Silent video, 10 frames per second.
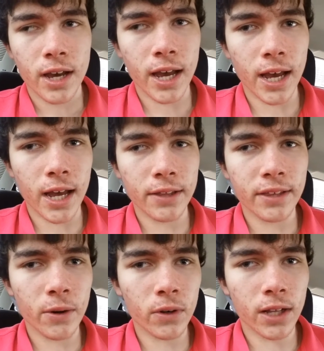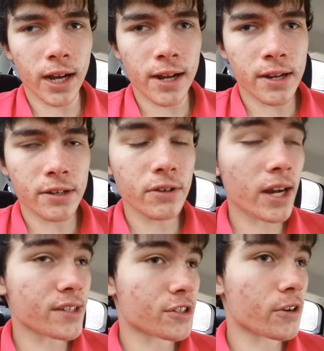and they were like, you
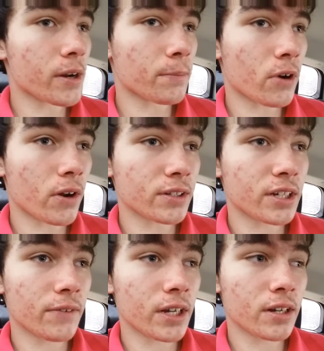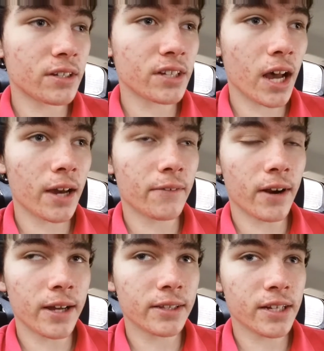guys are in productivity and design,
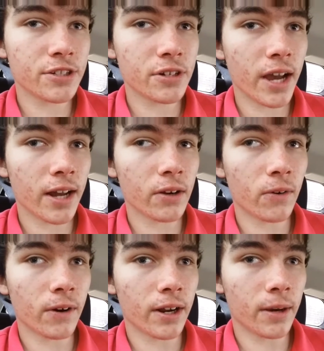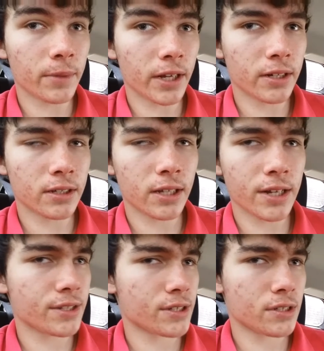right? That's your category. And I'm like,
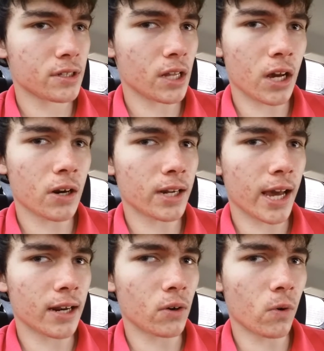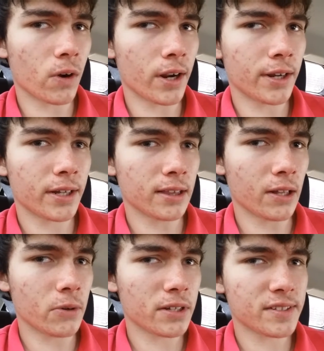that's not our category. And
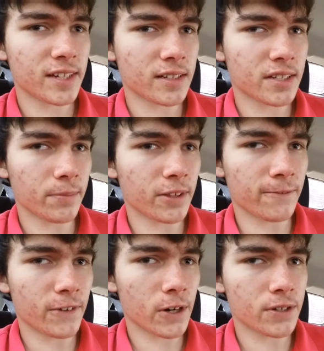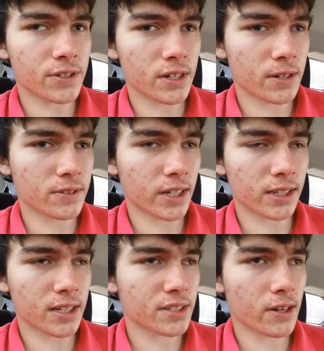Logan said something first, and he was
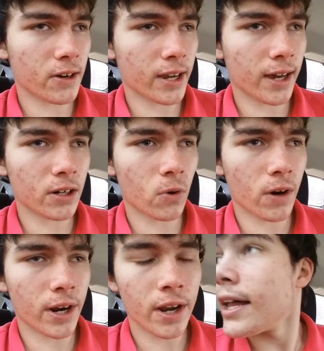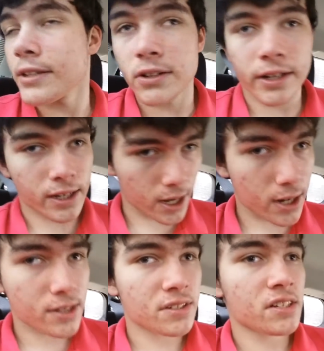like, that's not our category. And they're like,
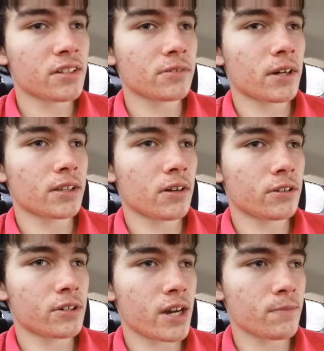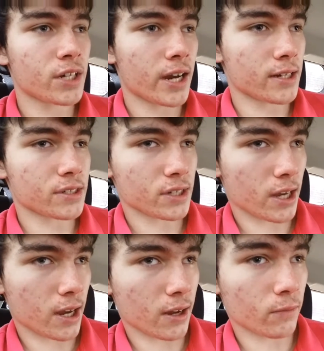yeah, it says it right there on your name tags.
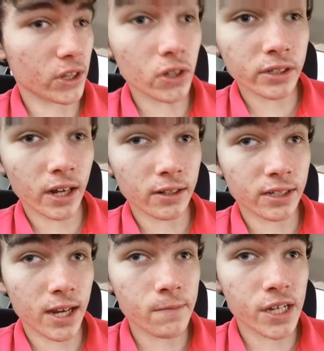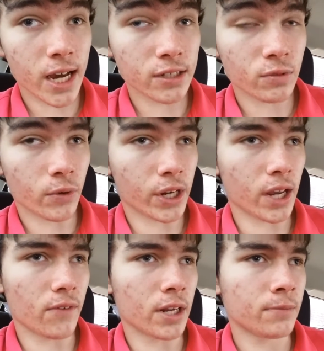And we looked down at the name tags we were
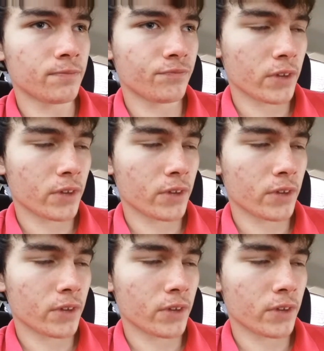given,